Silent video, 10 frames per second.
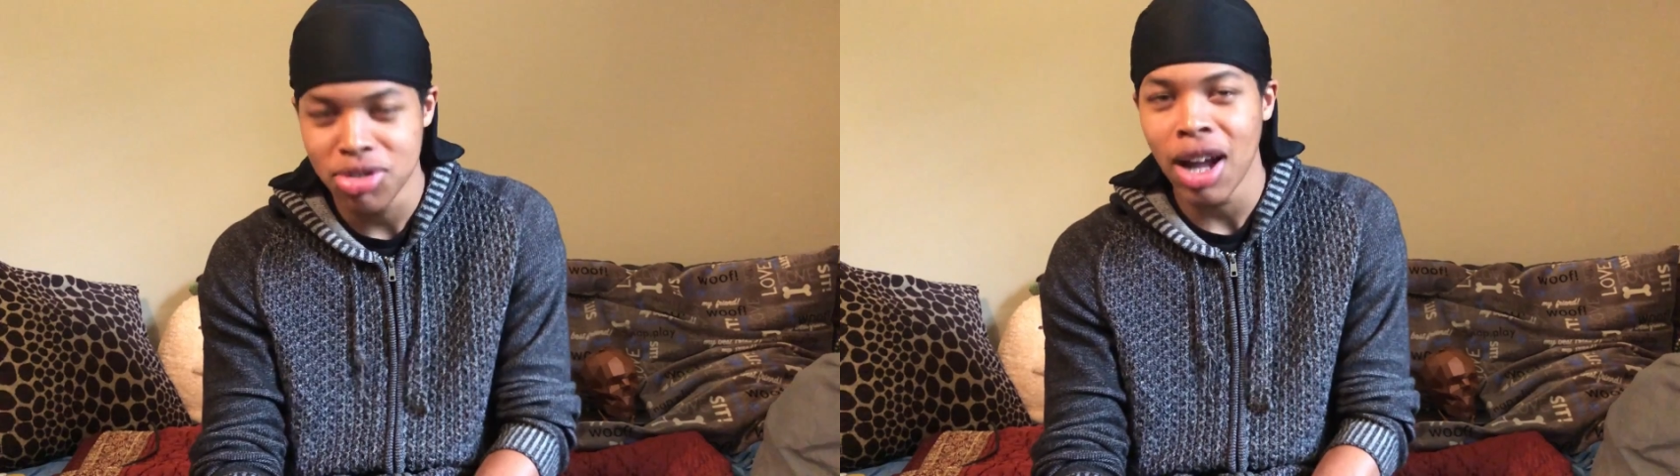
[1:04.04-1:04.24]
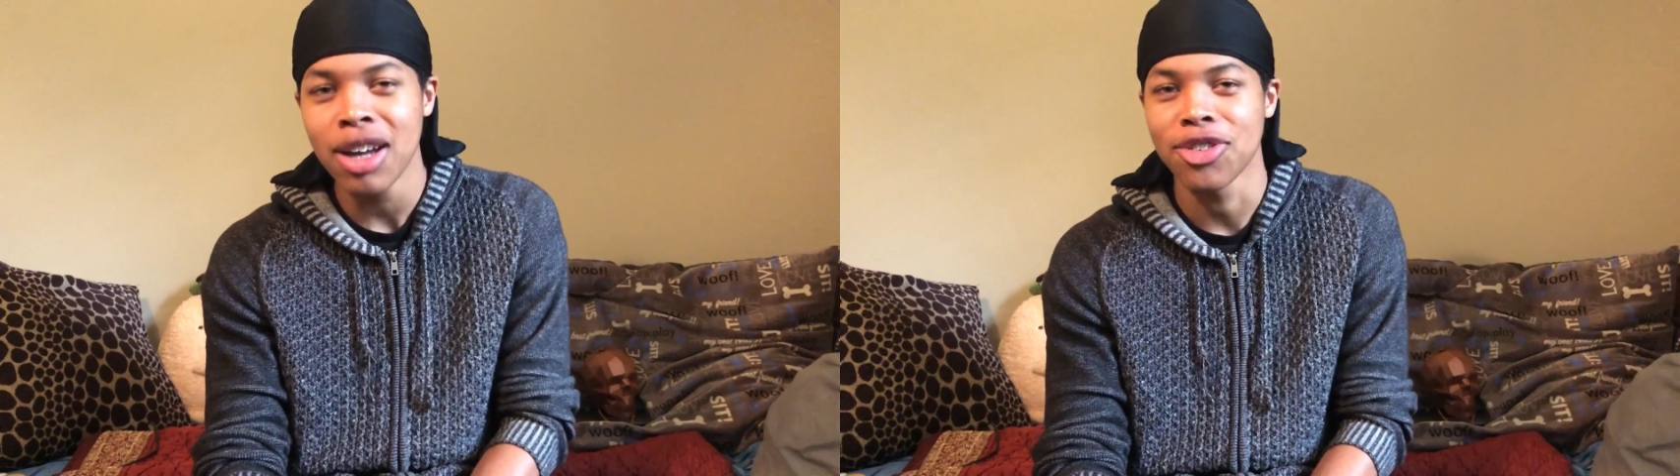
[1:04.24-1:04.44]

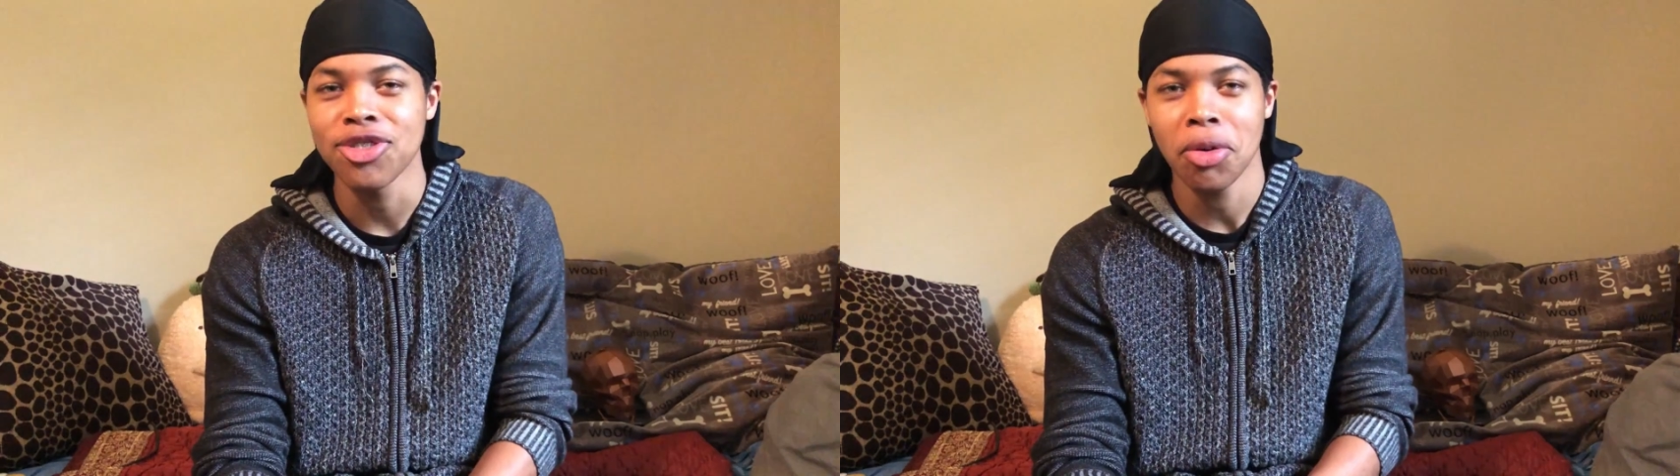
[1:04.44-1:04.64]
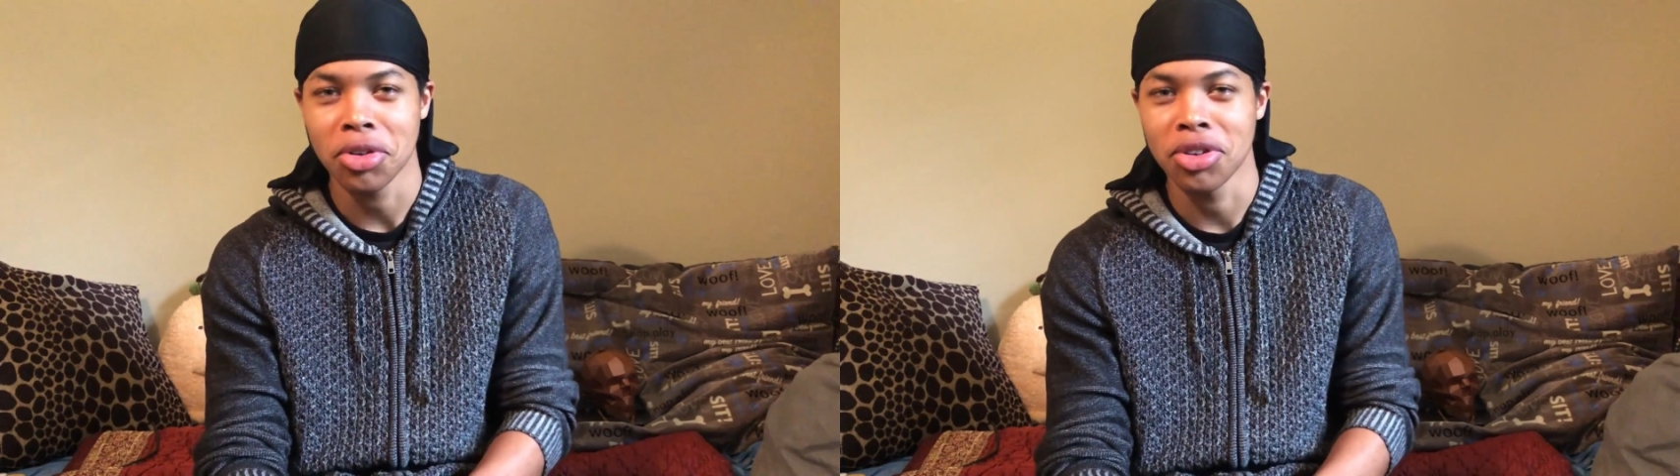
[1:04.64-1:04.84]
trying to
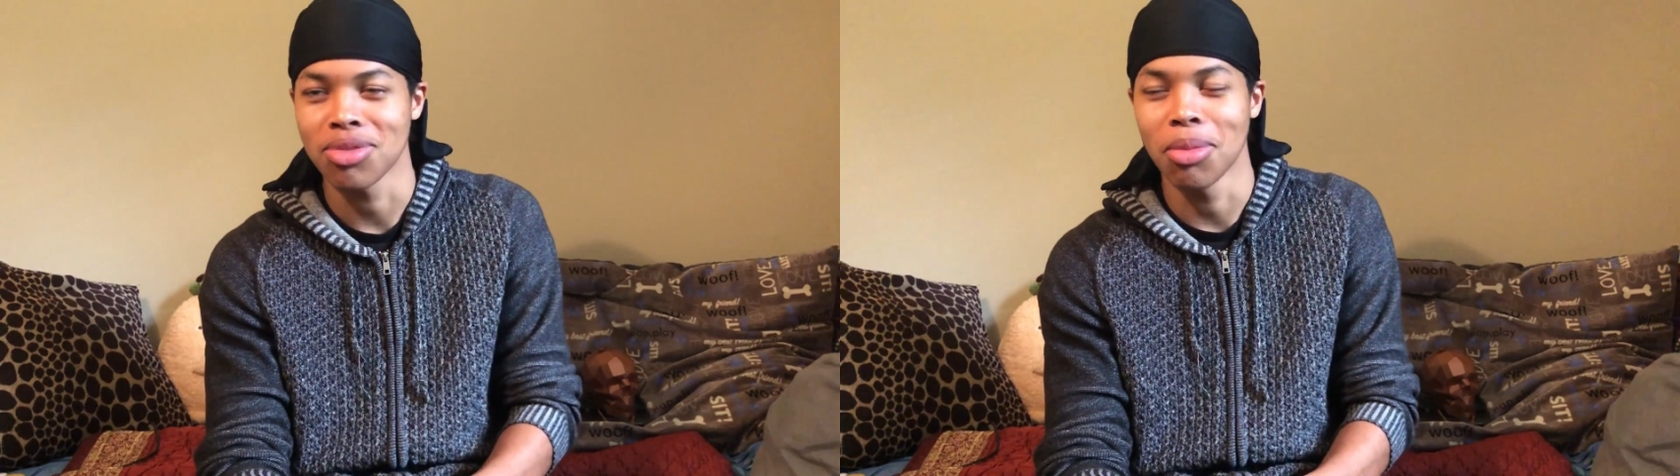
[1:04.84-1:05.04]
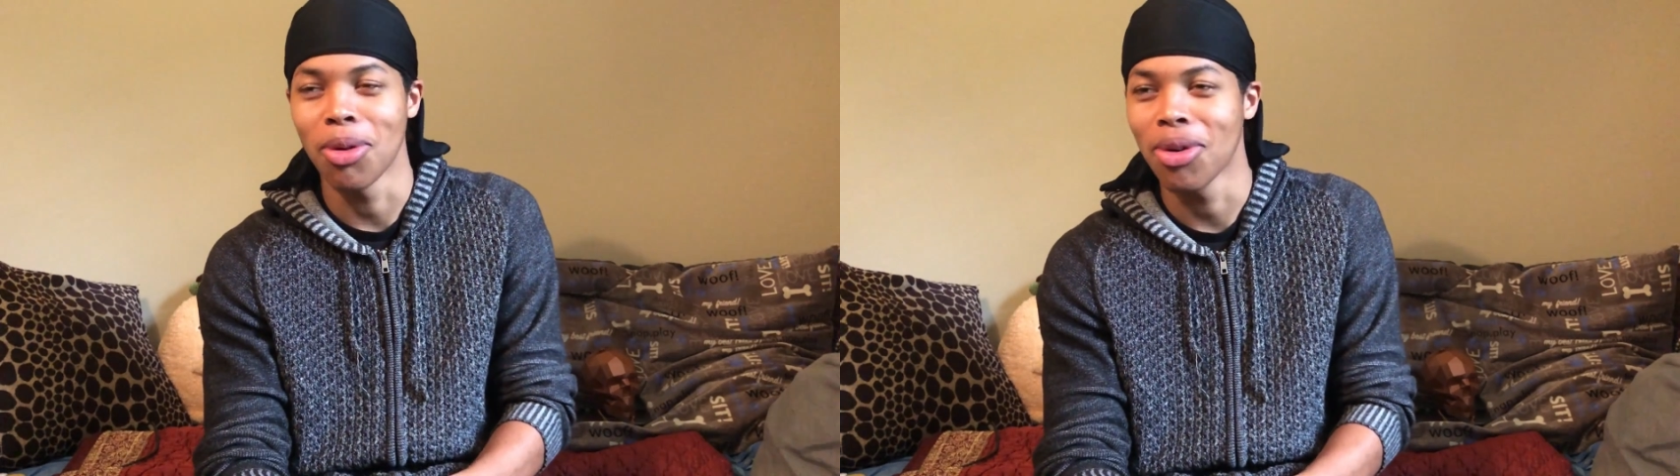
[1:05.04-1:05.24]

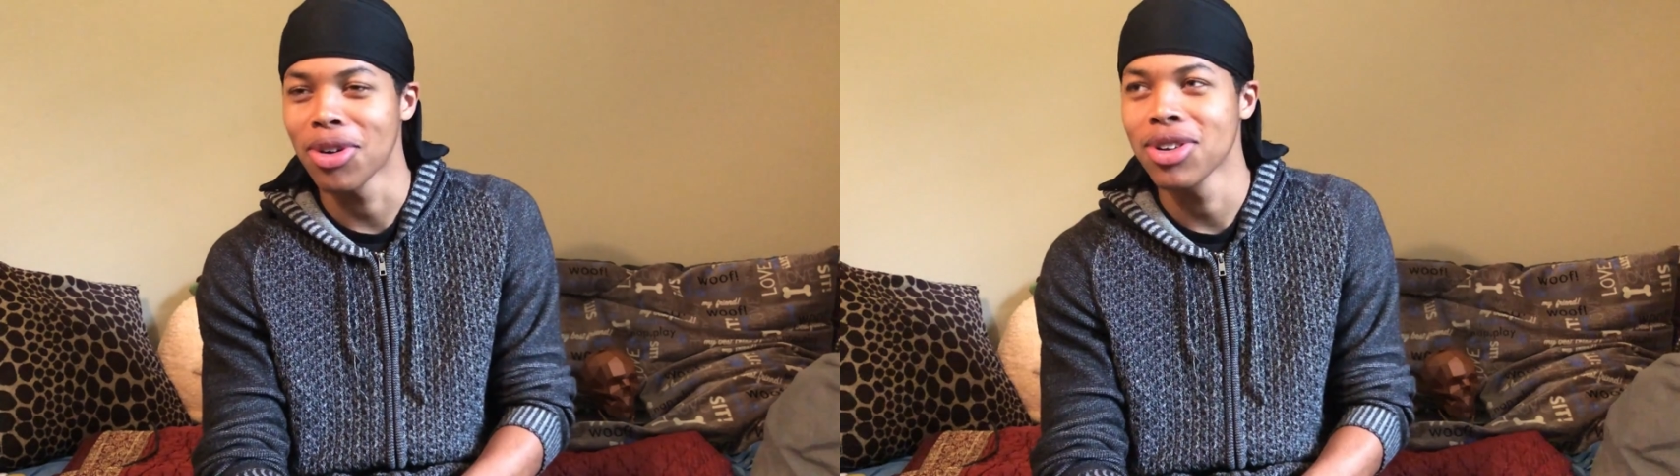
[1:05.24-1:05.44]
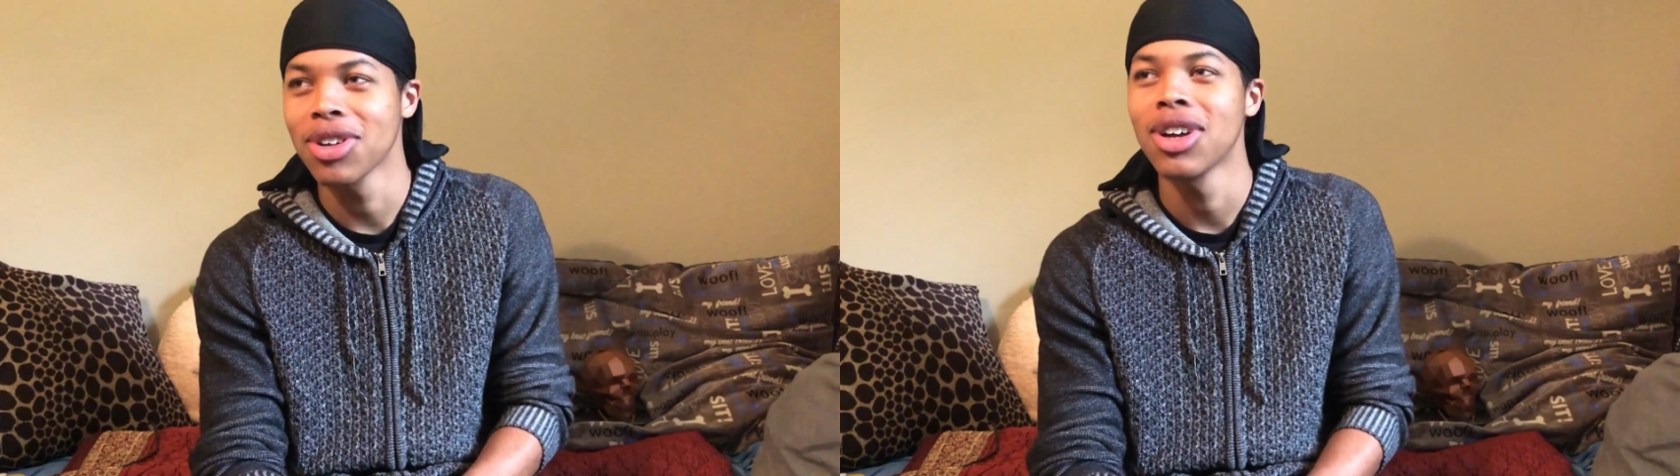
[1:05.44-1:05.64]
focus
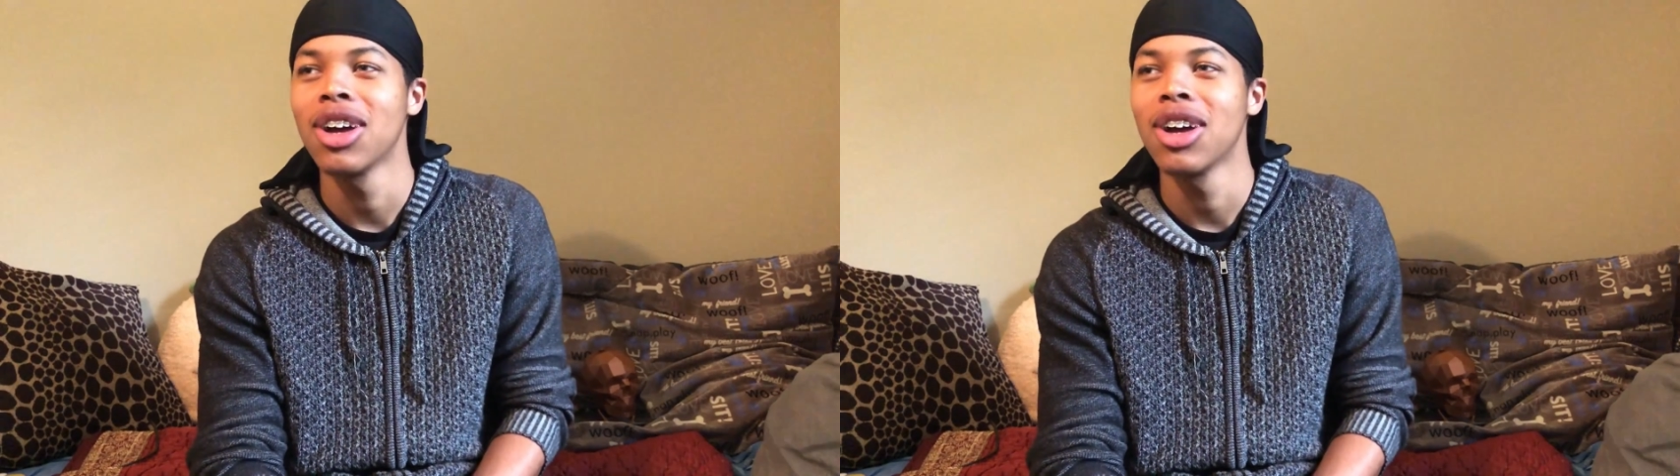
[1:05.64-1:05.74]
more